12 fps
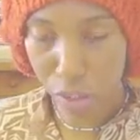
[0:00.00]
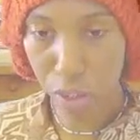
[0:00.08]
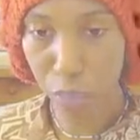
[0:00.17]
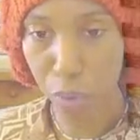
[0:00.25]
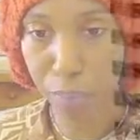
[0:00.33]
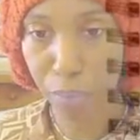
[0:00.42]
a
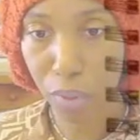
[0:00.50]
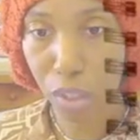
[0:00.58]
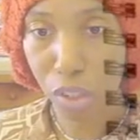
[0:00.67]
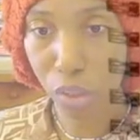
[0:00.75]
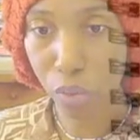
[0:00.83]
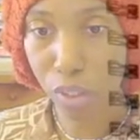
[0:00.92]
good one.
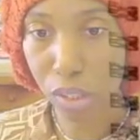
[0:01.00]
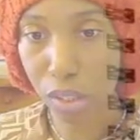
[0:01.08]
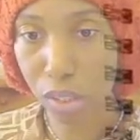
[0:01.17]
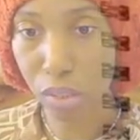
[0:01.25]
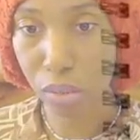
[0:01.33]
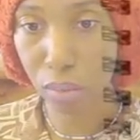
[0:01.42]
So this
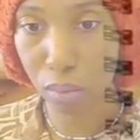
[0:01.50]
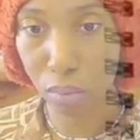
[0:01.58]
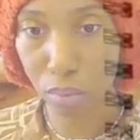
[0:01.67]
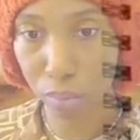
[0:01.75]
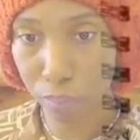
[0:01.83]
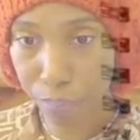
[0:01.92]
is
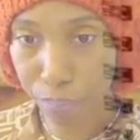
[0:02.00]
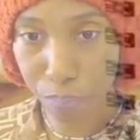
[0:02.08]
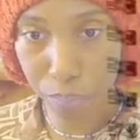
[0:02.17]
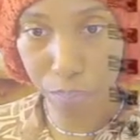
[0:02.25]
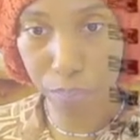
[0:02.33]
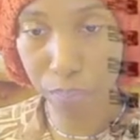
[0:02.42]

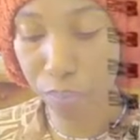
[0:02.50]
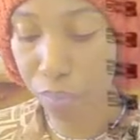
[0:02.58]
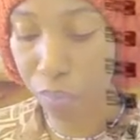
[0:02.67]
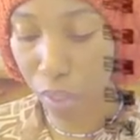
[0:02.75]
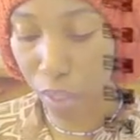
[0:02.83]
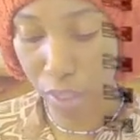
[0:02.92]
an